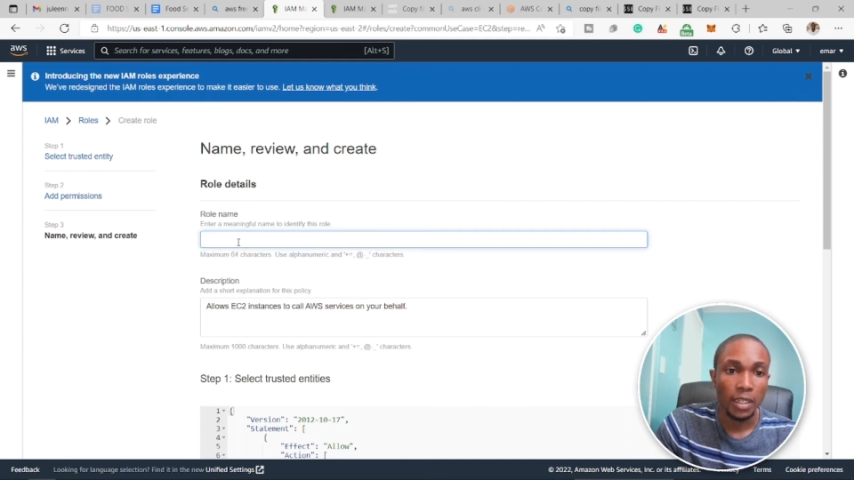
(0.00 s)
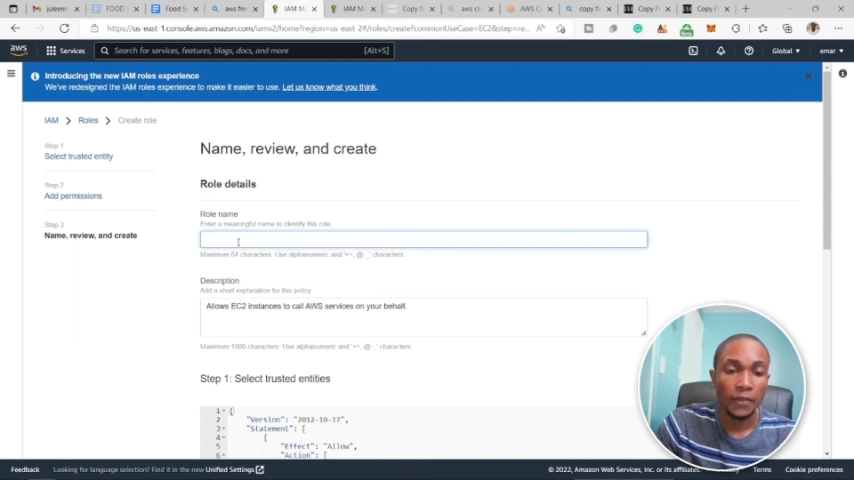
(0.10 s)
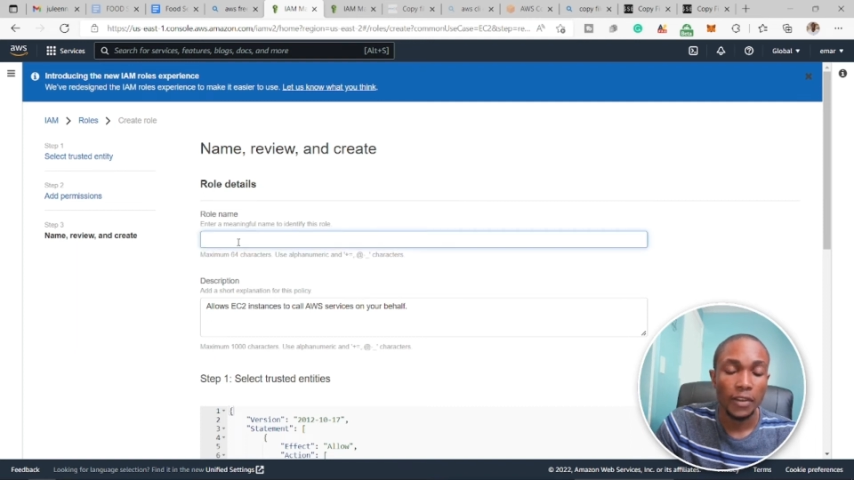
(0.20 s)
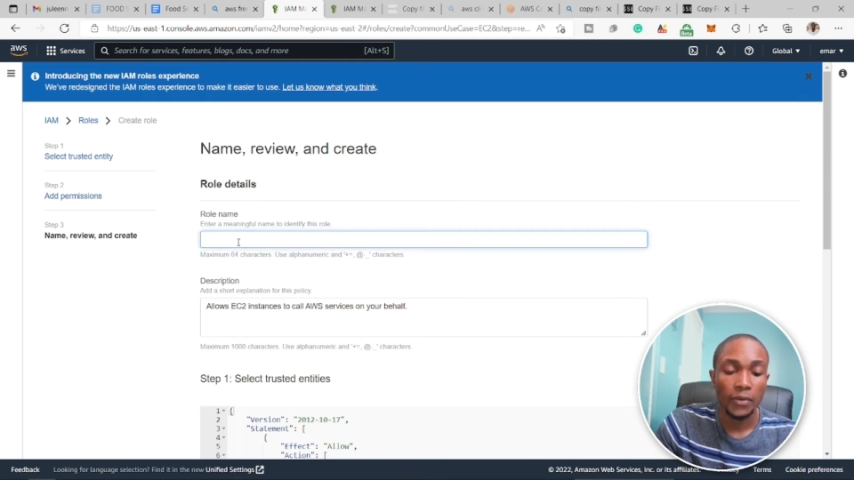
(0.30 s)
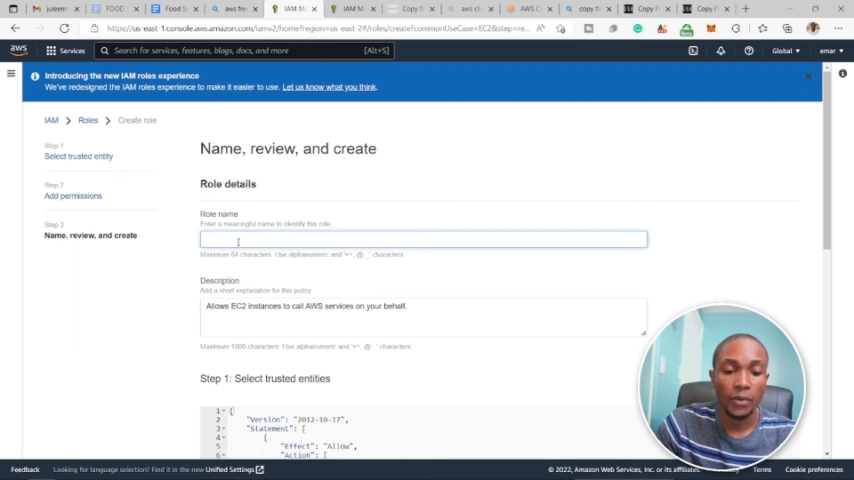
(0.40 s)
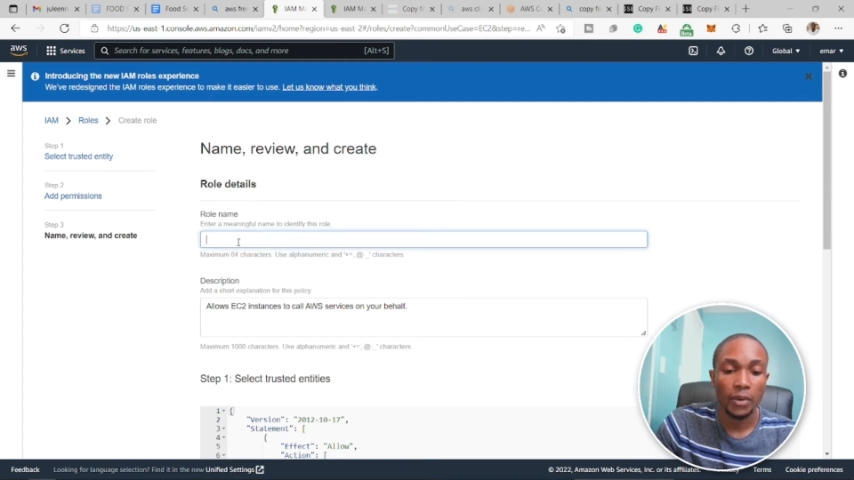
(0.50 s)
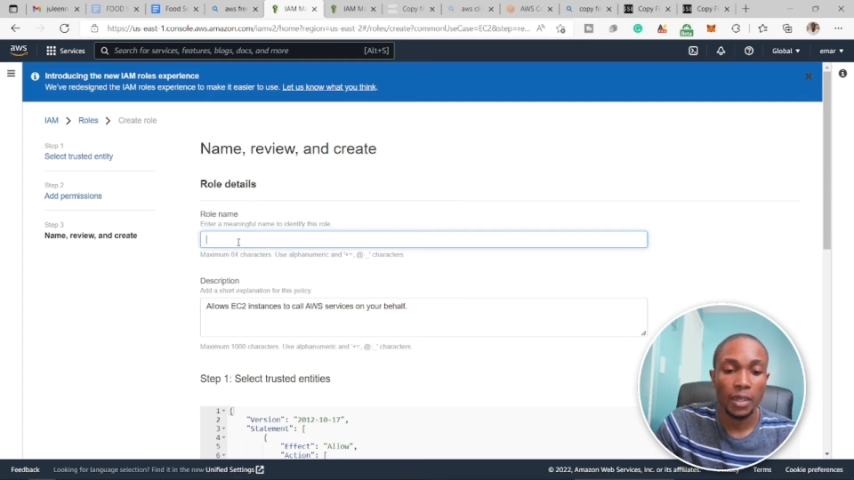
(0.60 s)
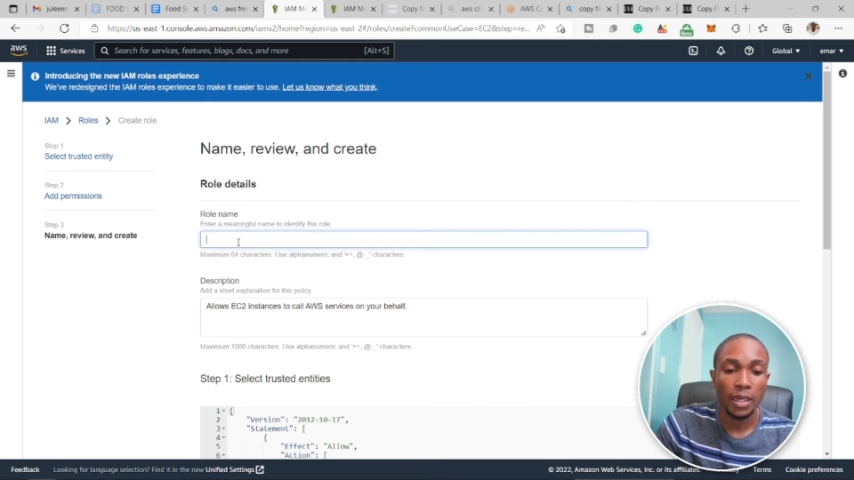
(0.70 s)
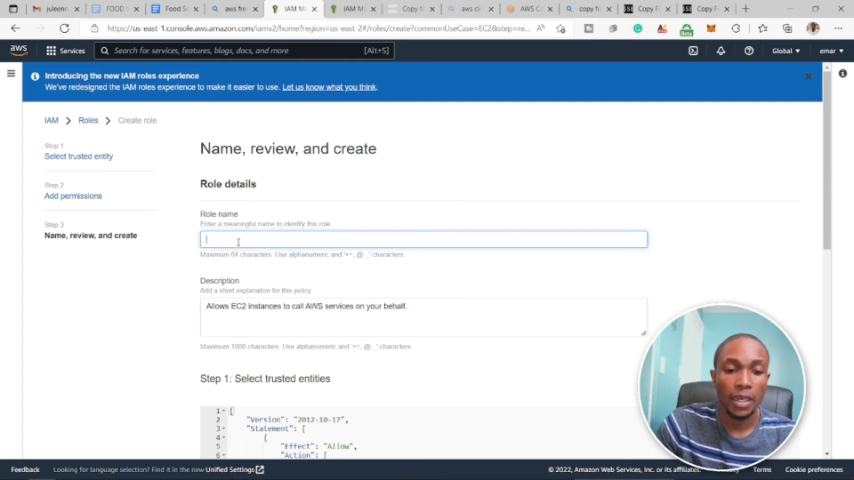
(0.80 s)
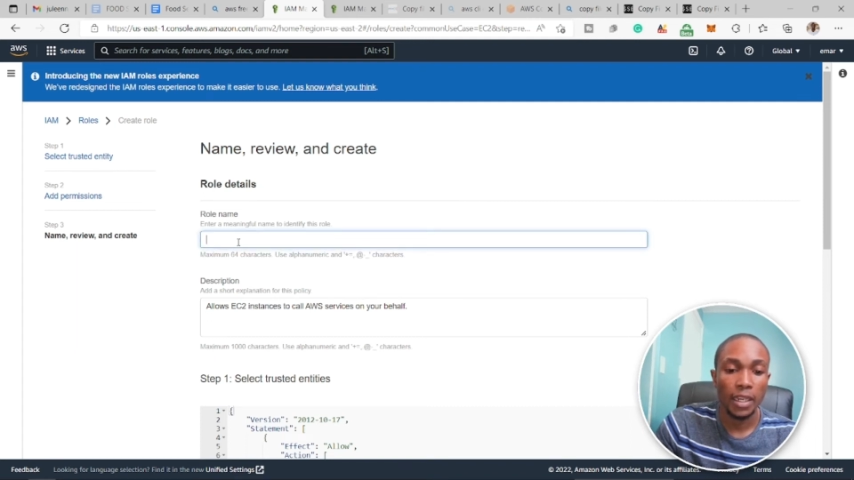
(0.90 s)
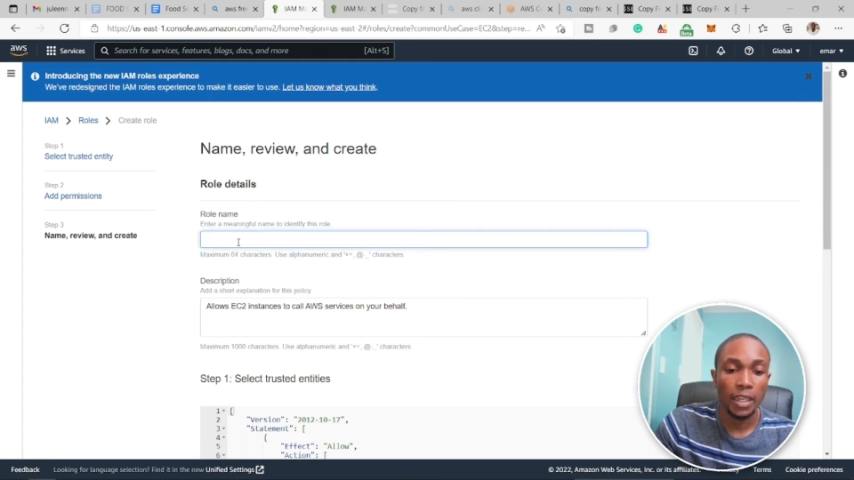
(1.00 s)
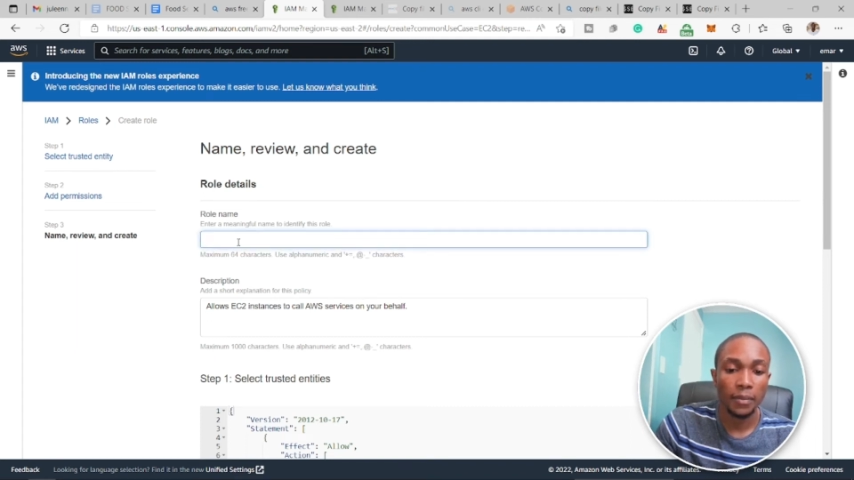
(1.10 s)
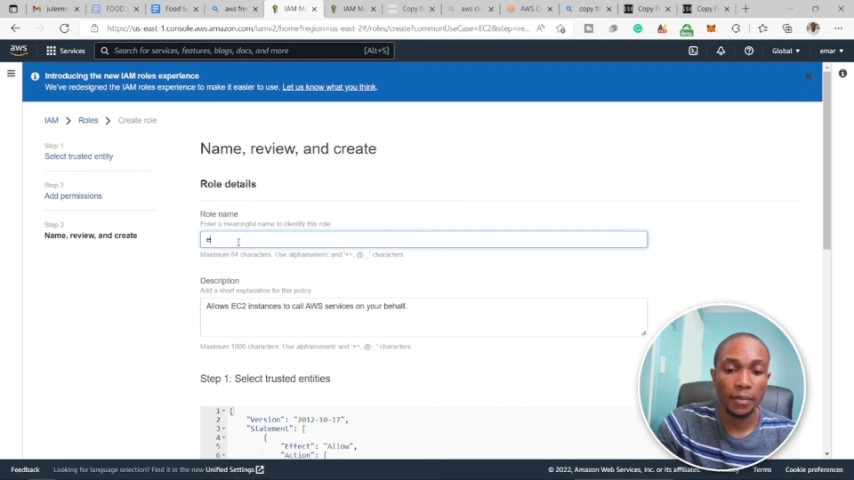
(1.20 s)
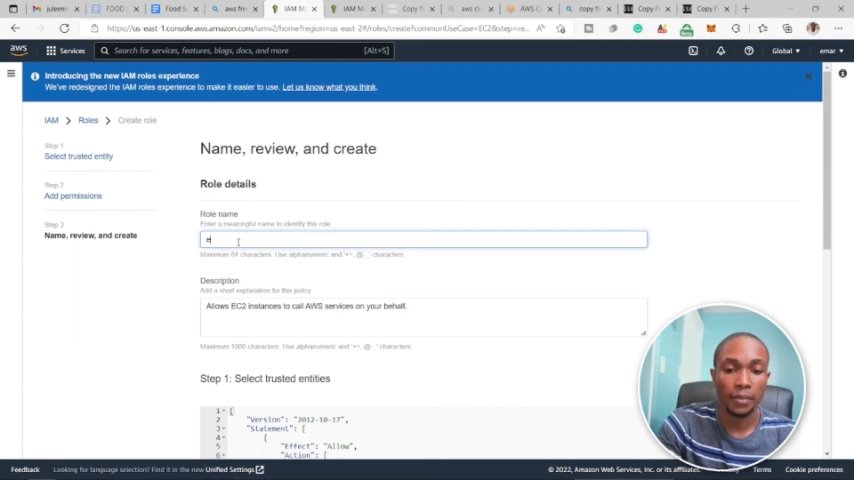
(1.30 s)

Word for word: this role a name